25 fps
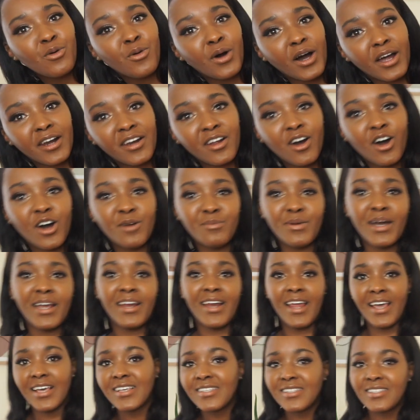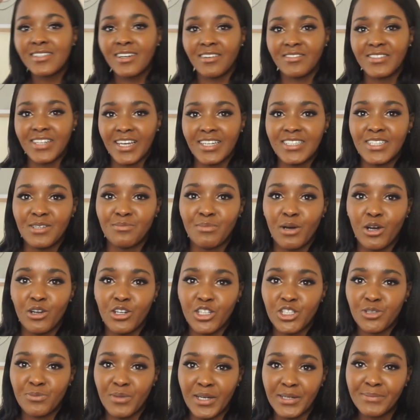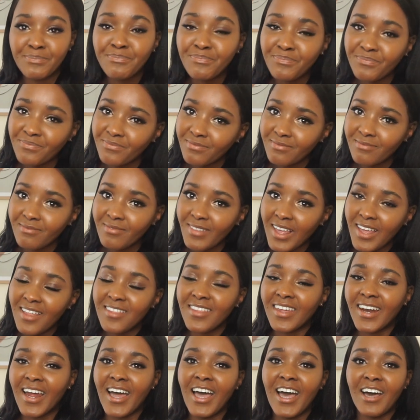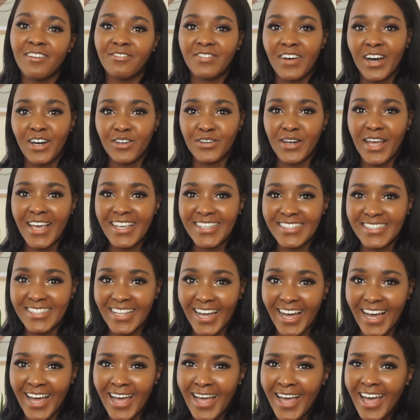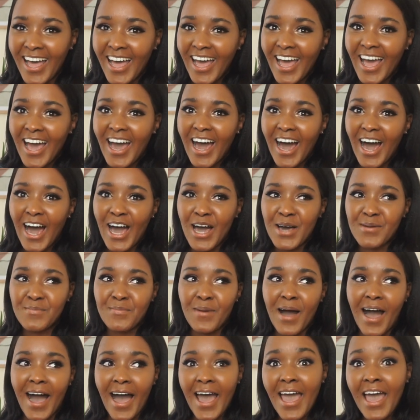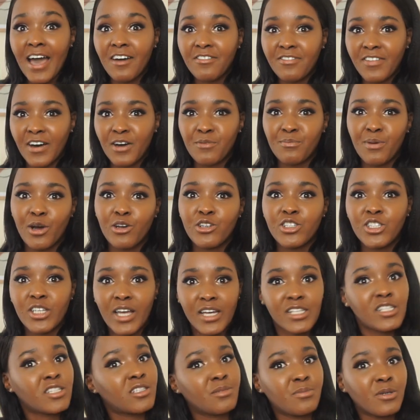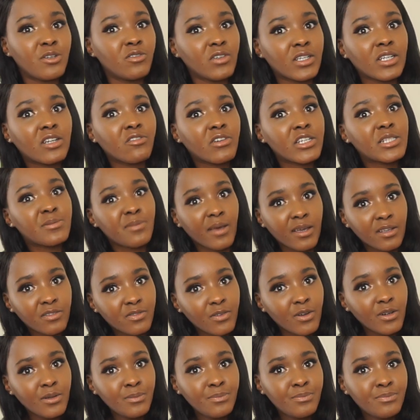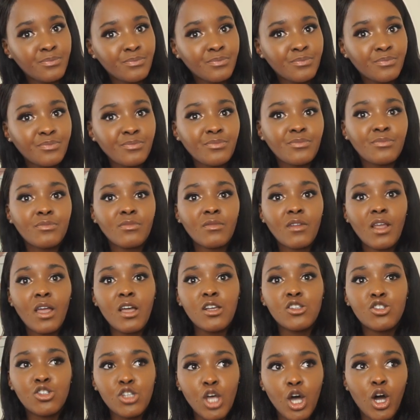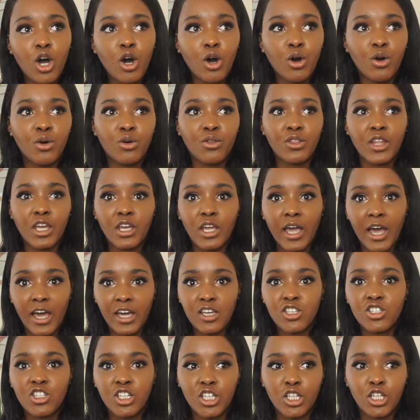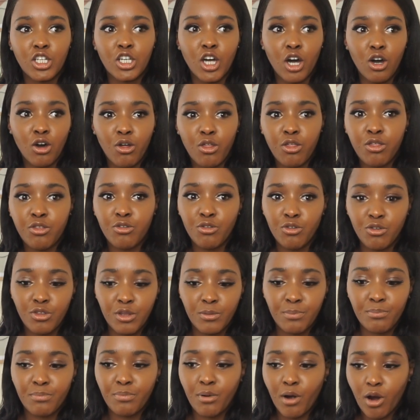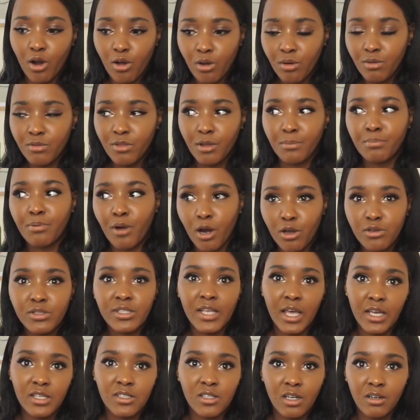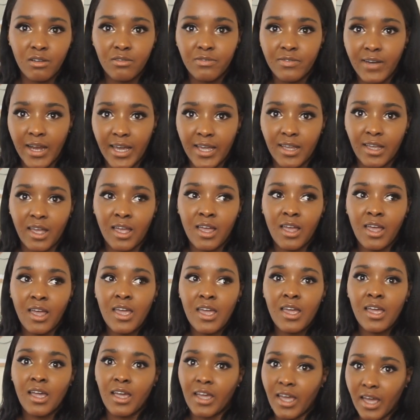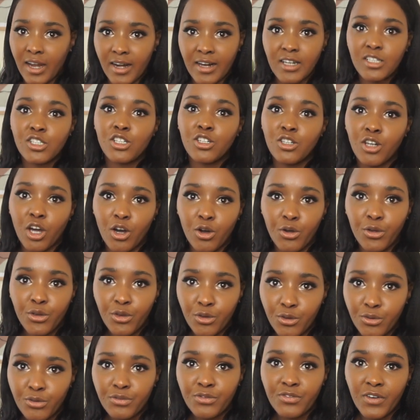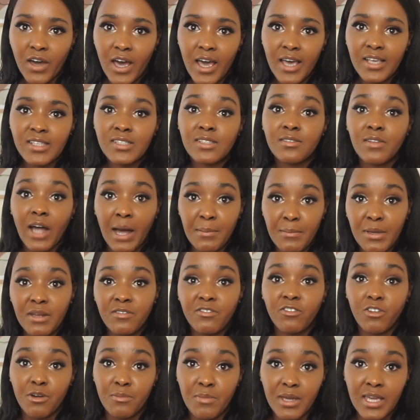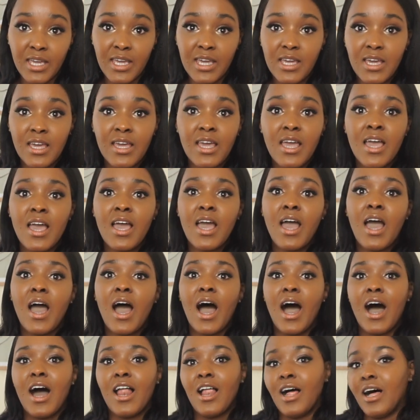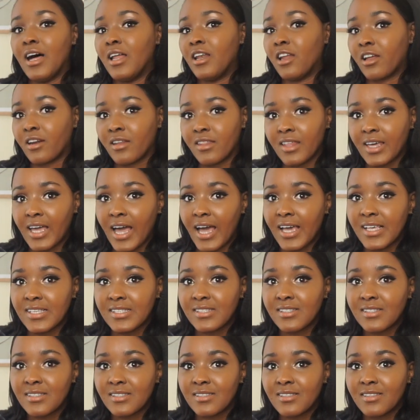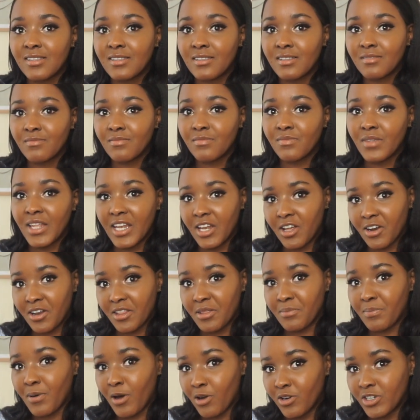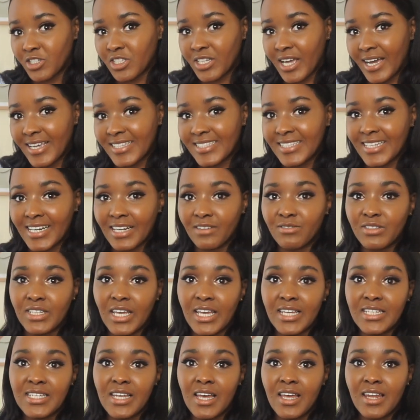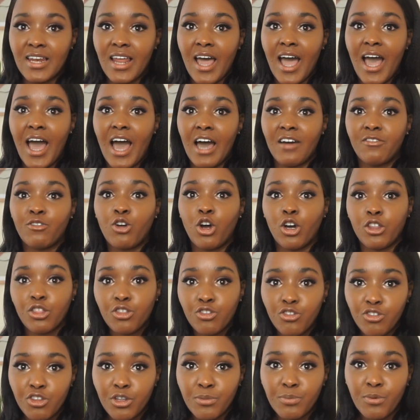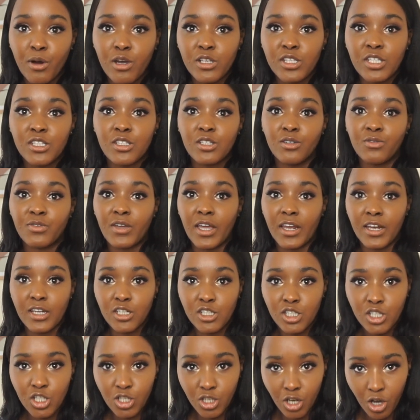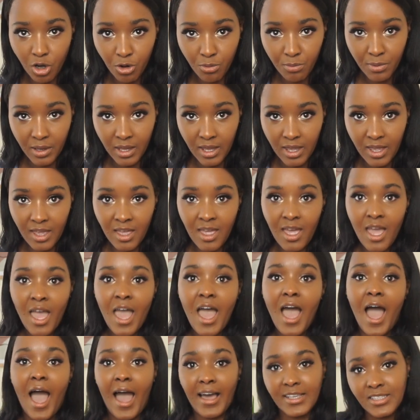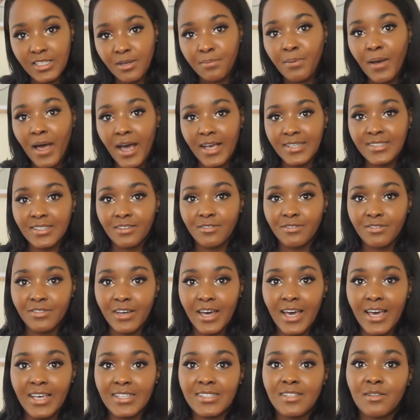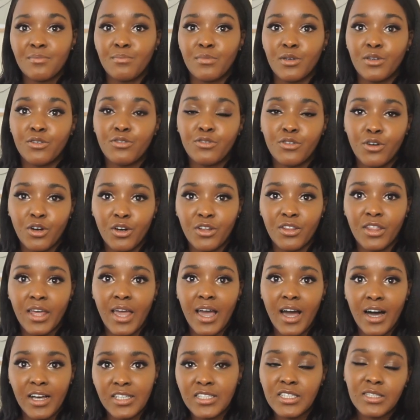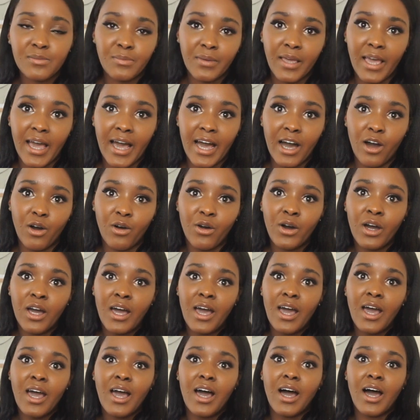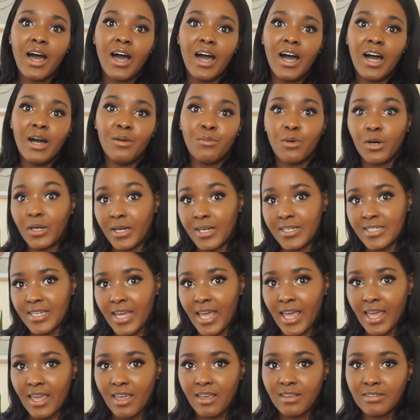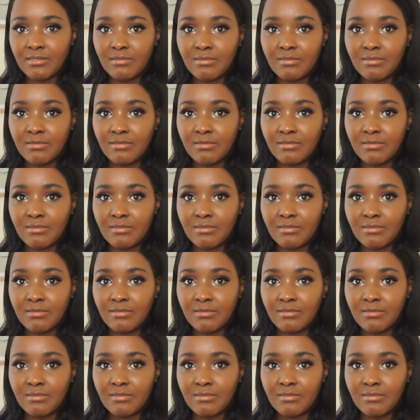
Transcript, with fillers: one on my list of dating Polish men that I have found is that um, I have found Polish guys to be really respectful so they actually go through the pro the process of like getting to know you first i mean for me uh, a lot of the guys a lot of the Polish guys that I've dated have gone through the process of getting to know me as a person first before they ask me out uh, on a date